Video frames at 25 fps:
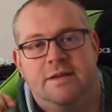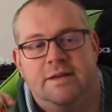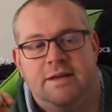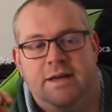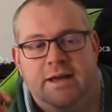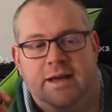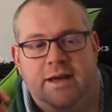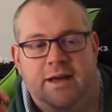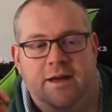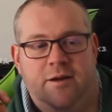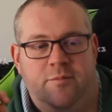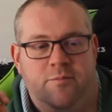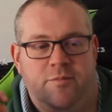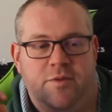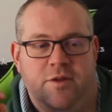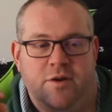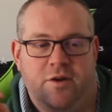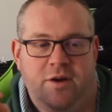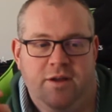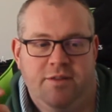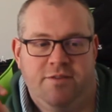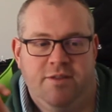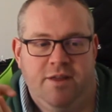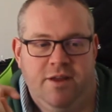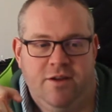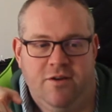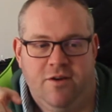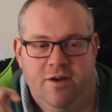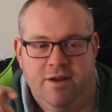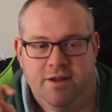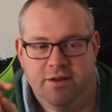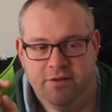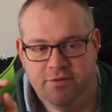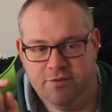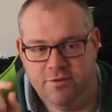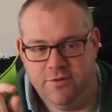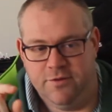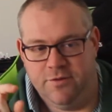that I think I
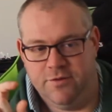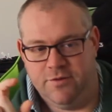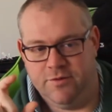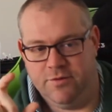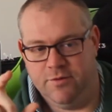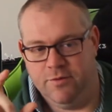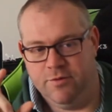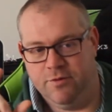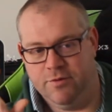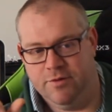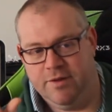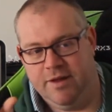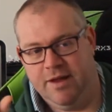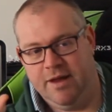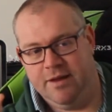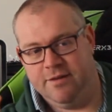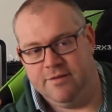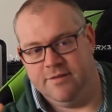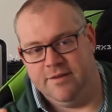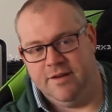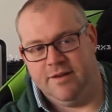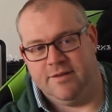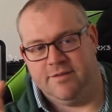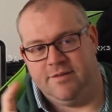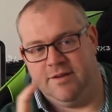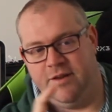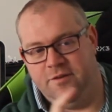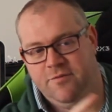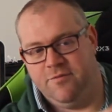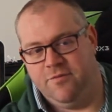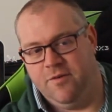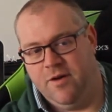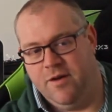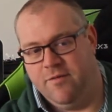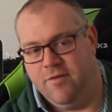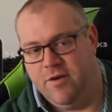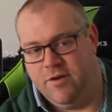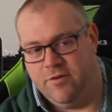can do to the NZXT
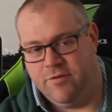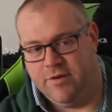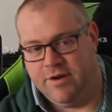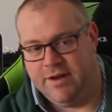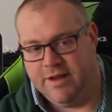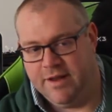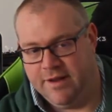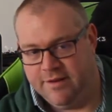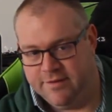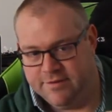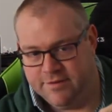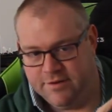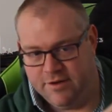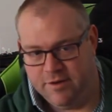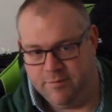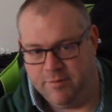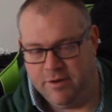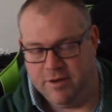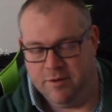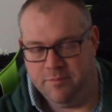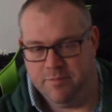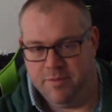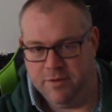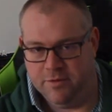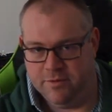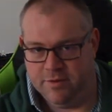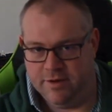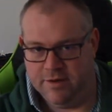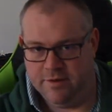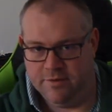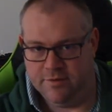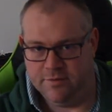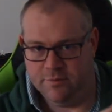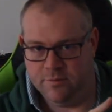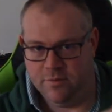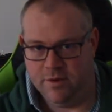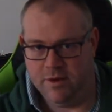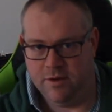500 case that I'm going to build in
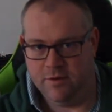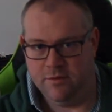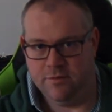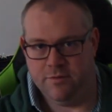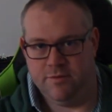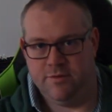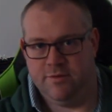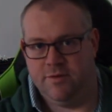as well.